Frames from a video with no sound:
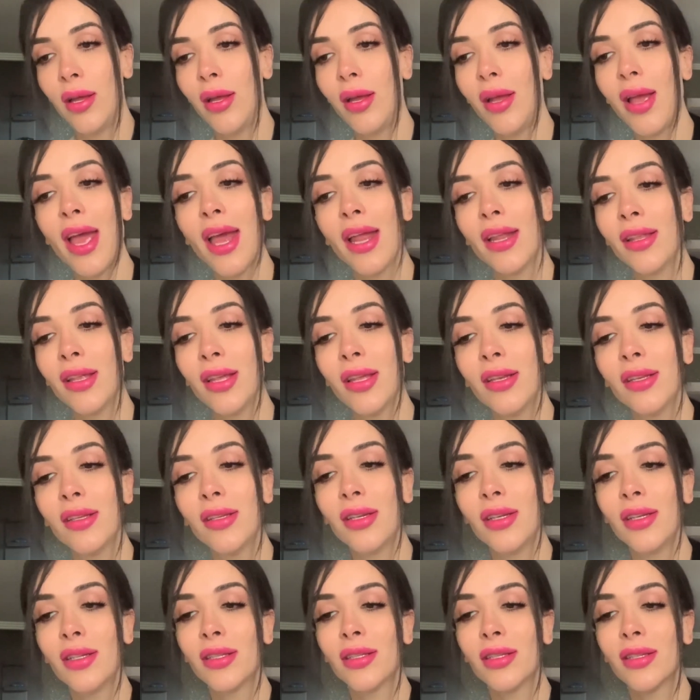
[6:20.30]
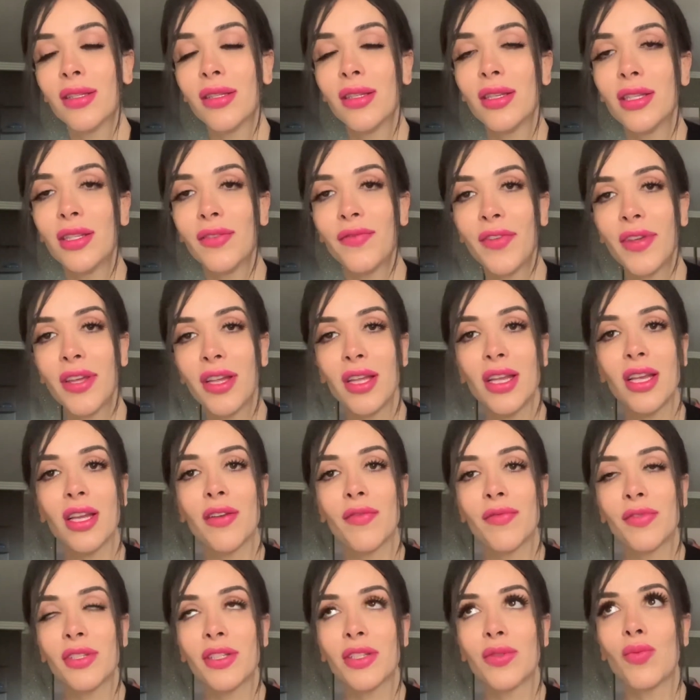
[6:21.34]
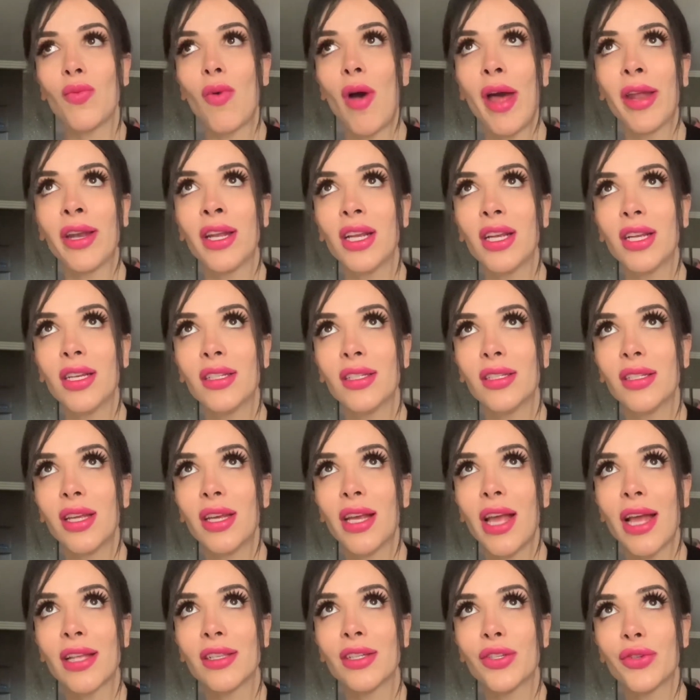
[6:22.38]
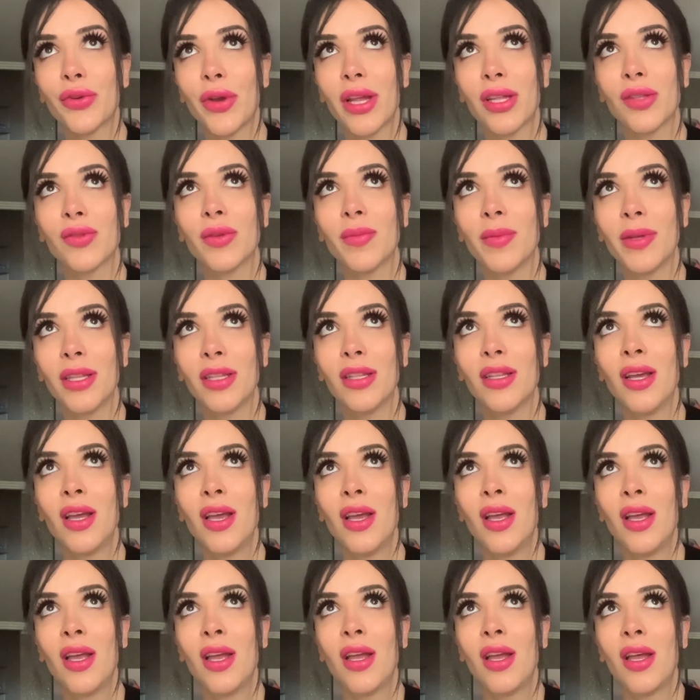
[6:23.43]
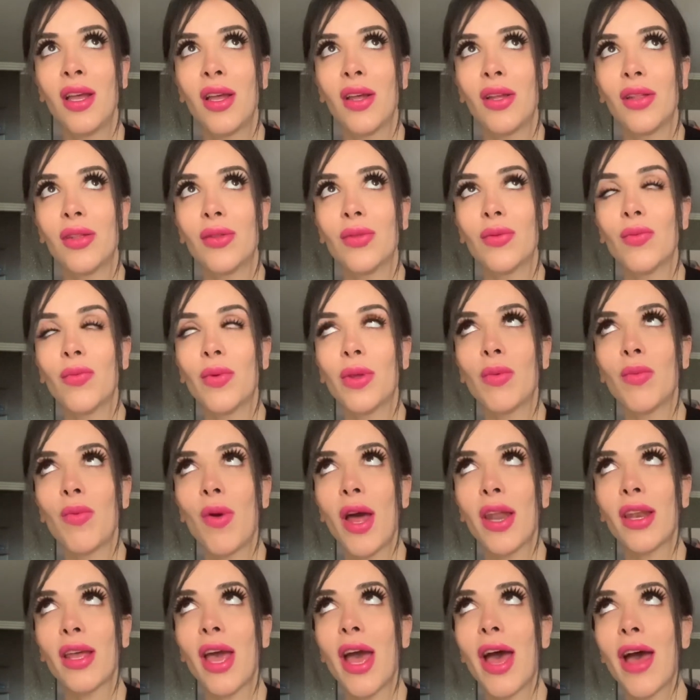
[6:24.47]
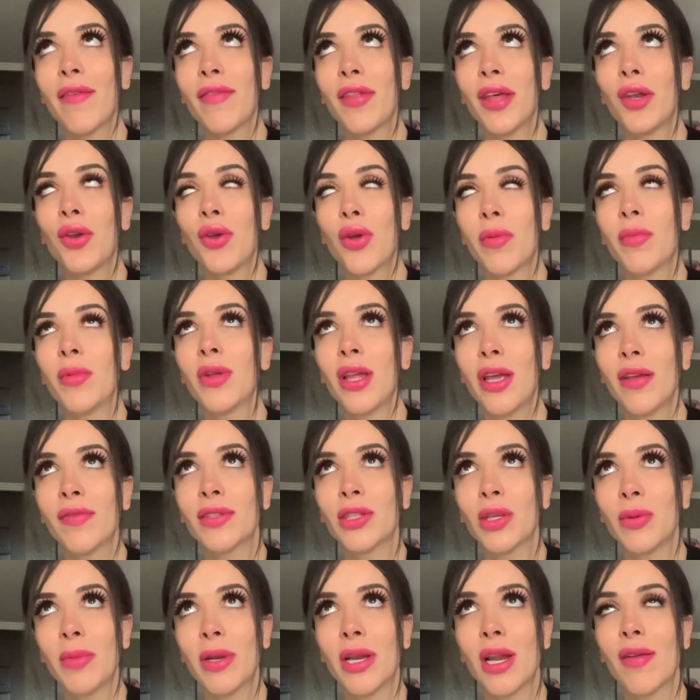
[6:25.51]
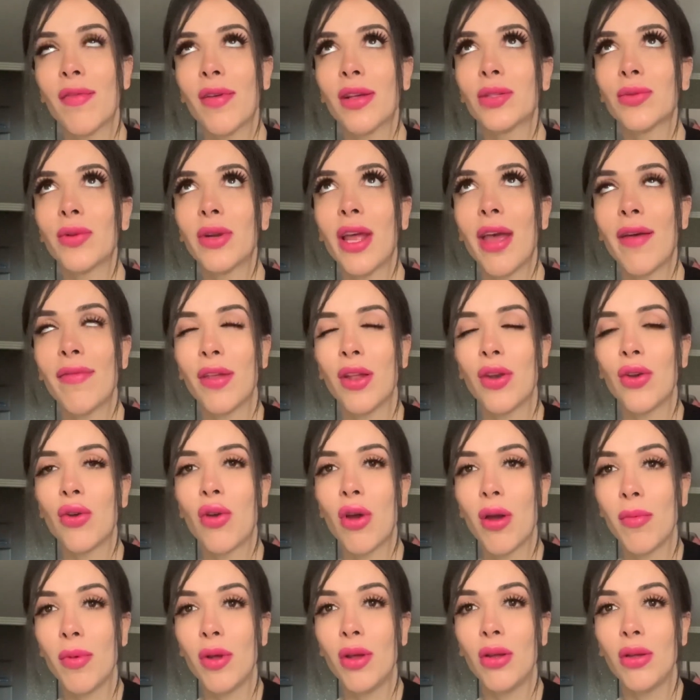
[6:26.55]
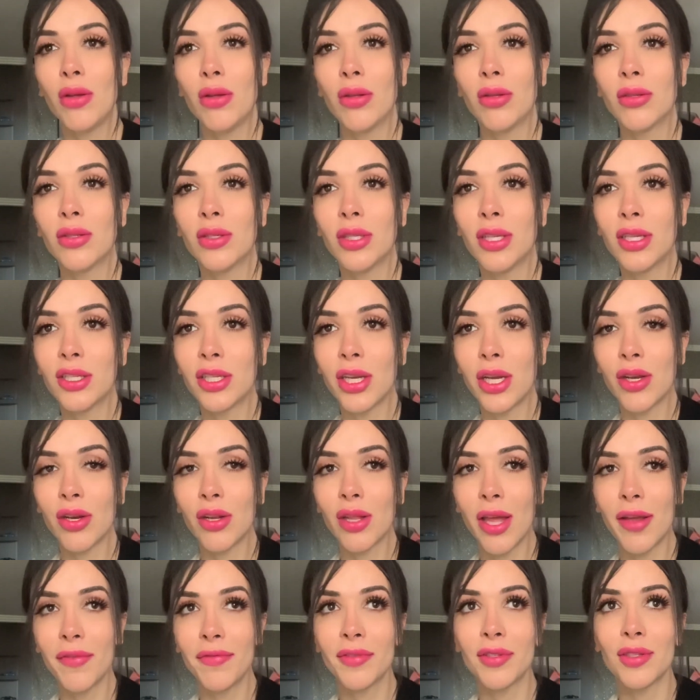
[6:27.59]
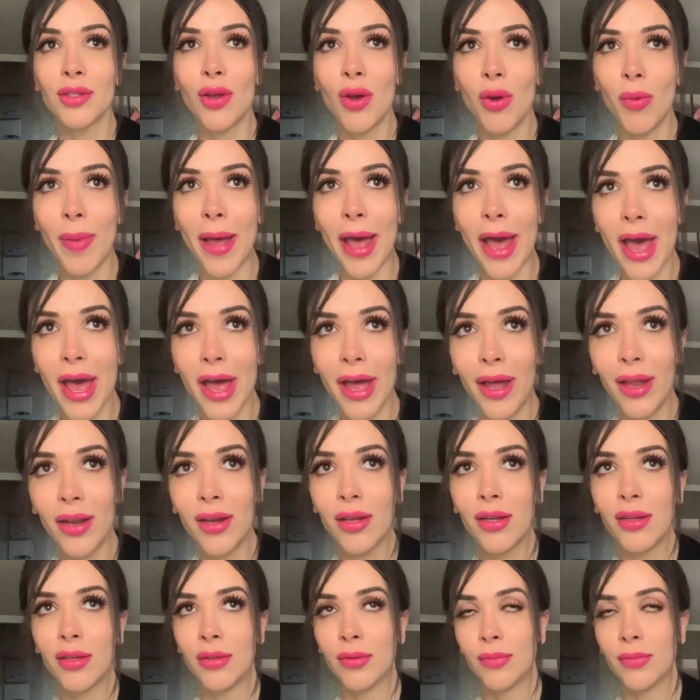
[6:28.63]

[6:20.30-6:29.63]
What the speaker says: And then it's this feeling of just wanting, like as a trans woman, we want to have that normal life. So many of us want to have that normal cisgender life so bad.